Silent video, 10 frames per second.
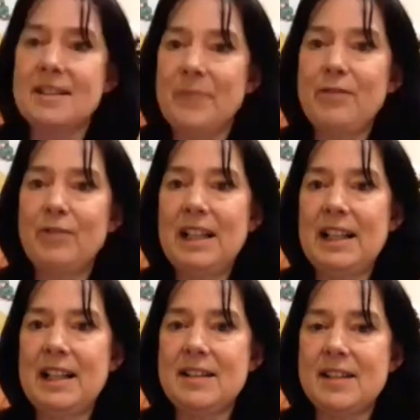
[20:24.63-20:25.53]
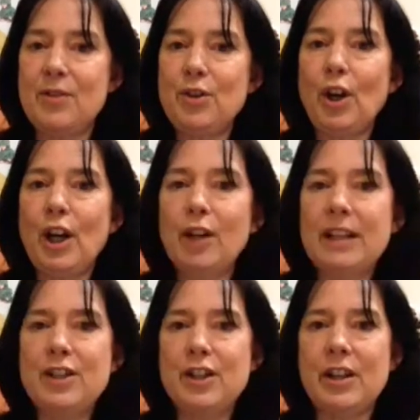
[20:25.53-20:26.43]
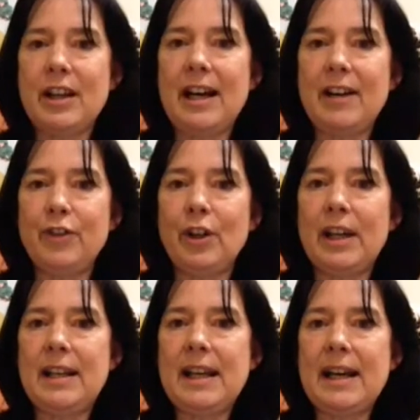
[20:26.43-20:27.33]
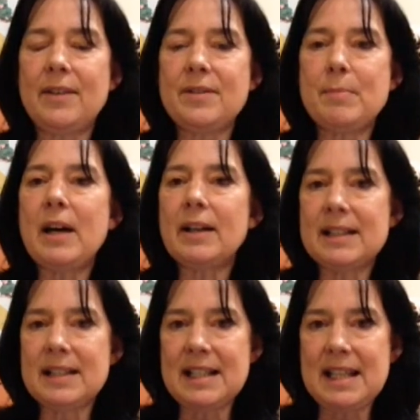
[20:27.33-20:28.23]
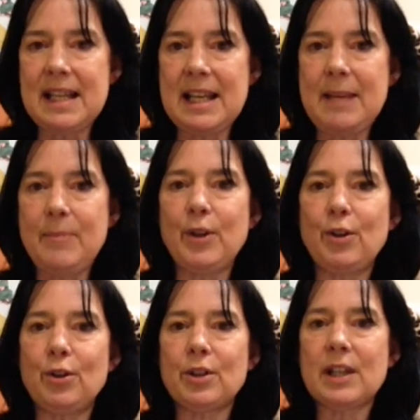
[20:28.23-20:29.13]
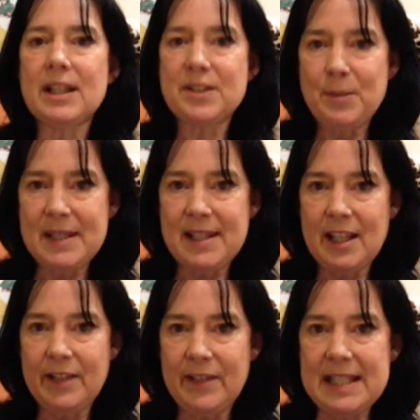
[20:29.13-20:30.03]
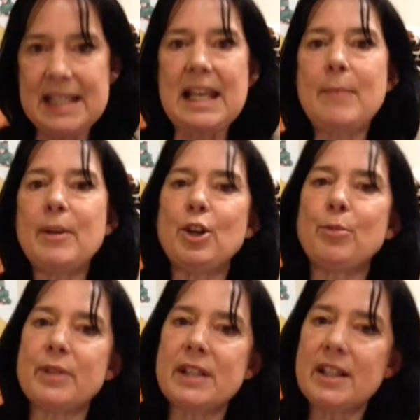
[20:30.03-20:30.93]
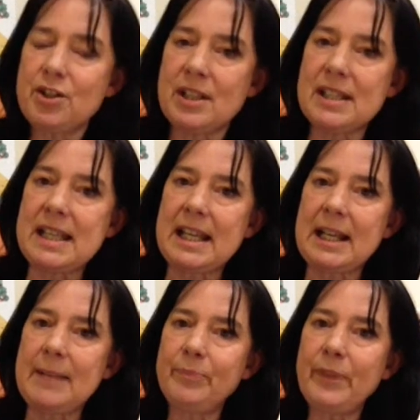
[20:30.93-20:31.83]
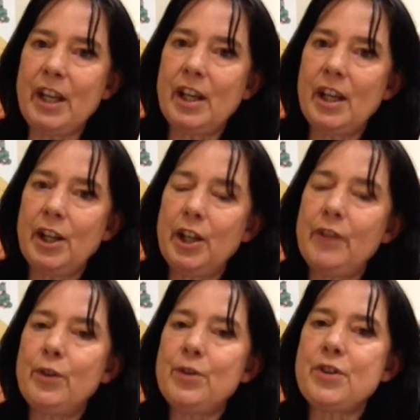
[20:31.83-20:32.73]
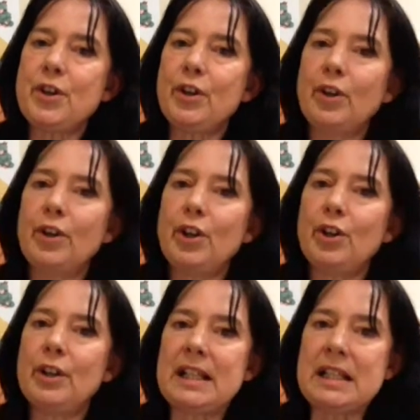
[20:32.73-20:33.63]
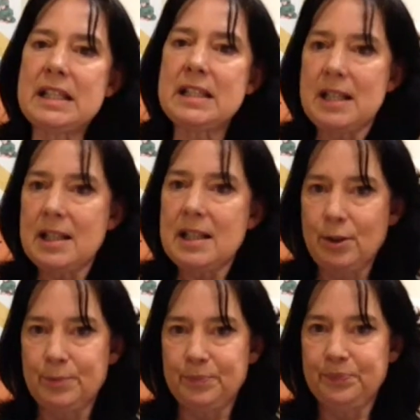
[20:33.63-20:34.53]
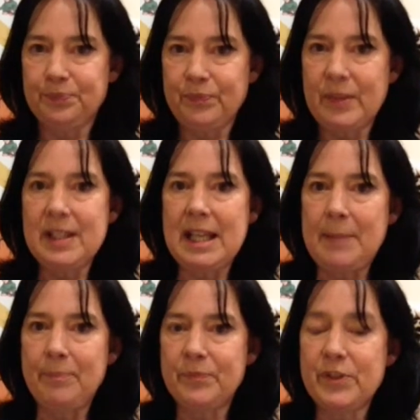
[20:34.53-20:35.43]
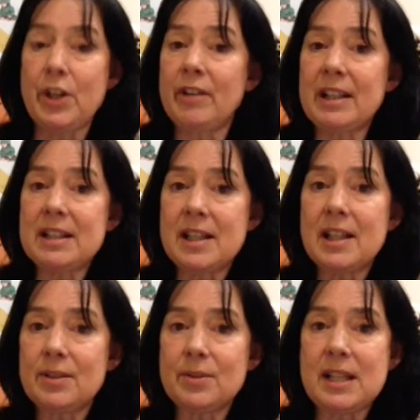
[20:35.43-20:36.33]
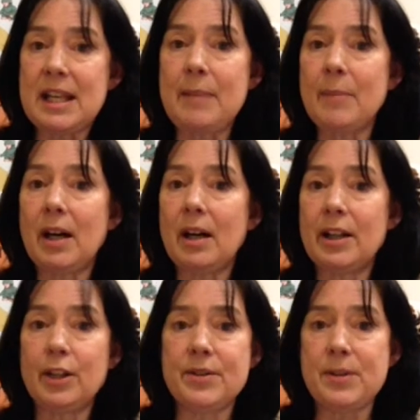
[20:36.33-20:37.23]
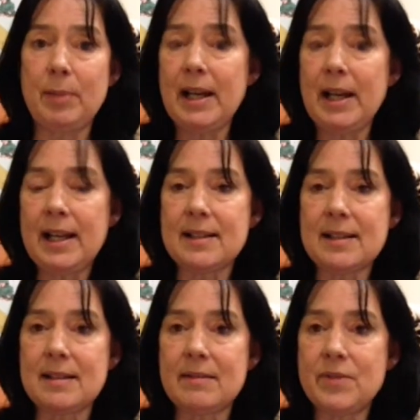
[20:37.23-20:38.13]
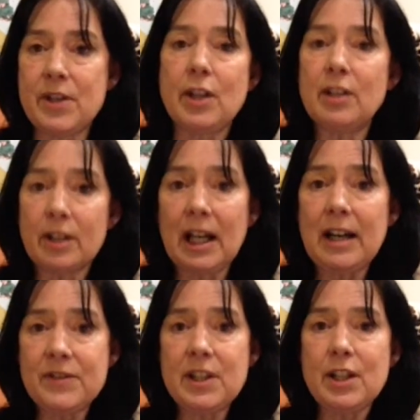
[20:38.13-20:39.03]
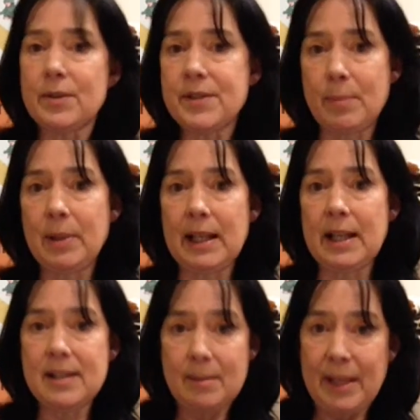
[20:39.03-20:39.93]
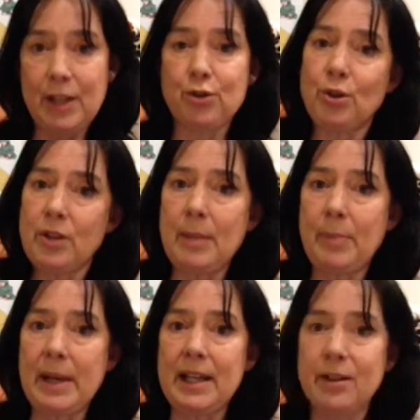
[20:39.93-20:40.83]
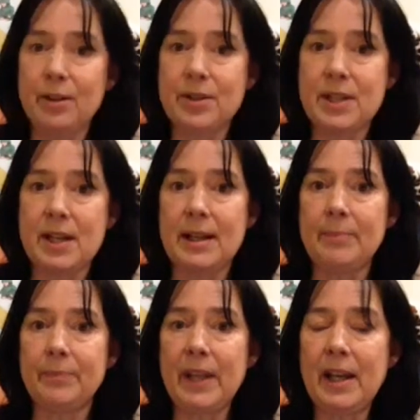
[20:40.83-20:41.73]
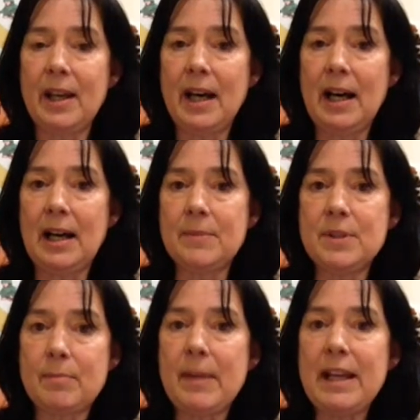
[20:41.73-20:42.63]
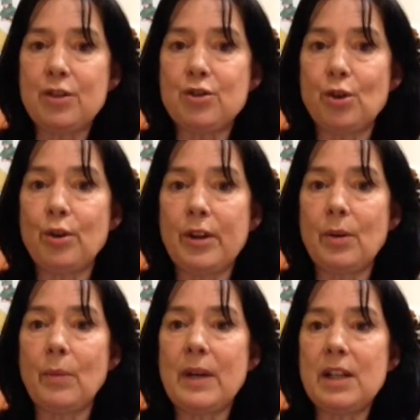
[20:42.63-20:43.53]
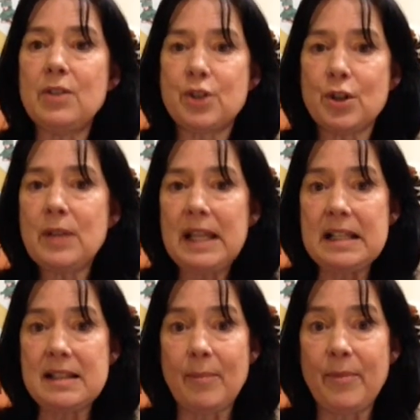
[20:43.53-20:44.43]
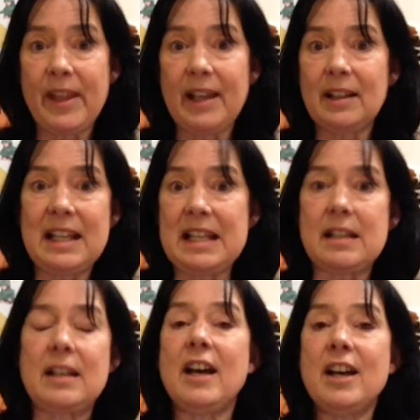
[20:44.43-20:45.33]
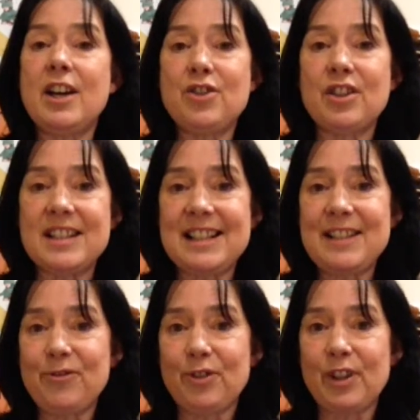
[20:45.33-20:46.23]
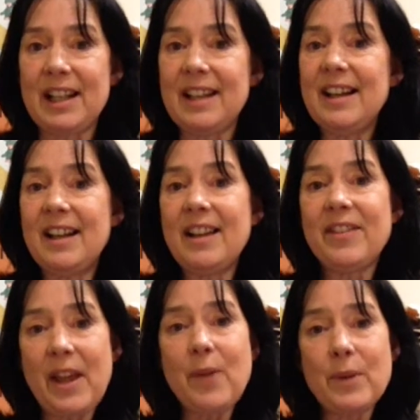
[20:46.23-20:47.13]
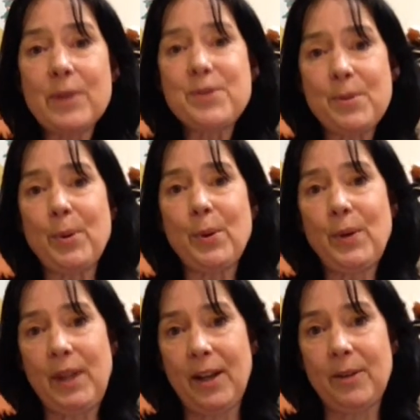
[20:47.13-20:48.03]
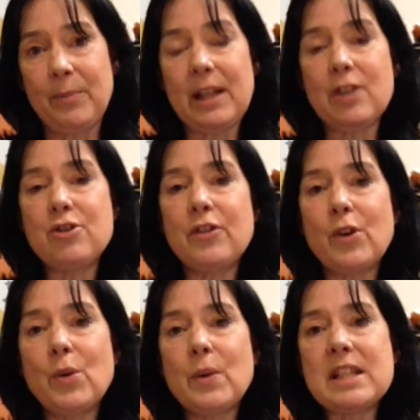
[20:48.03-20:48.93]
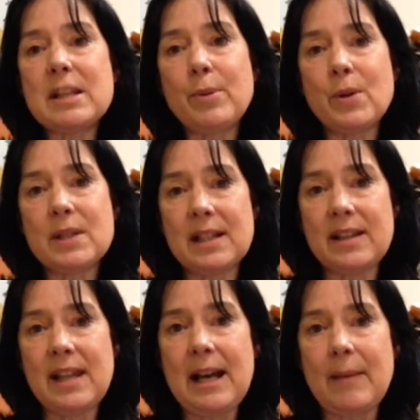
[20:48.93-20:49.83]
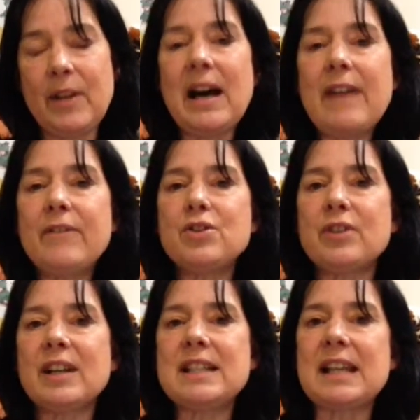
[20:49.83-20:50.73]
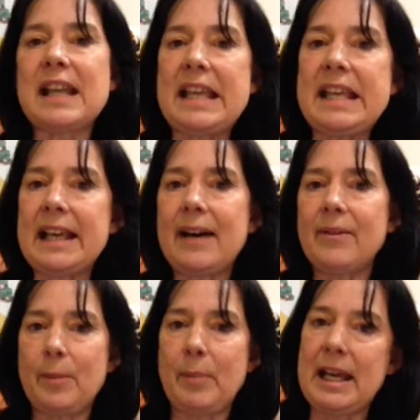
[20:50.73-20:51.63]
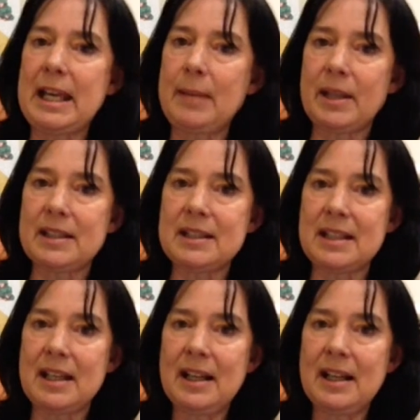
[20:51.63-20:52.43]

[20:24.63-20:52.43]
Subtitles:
It really is. So not only do you have your in-house marketing team, your customer service team, and your production team, you've also got your external team. So your external team are your suppliers. So you look after your suppliers and make sure they're paid on time, to make sure that when you do need something and it's an urgent delivery, they will support you because you've always supported them. You haven't tried to eke out the payment.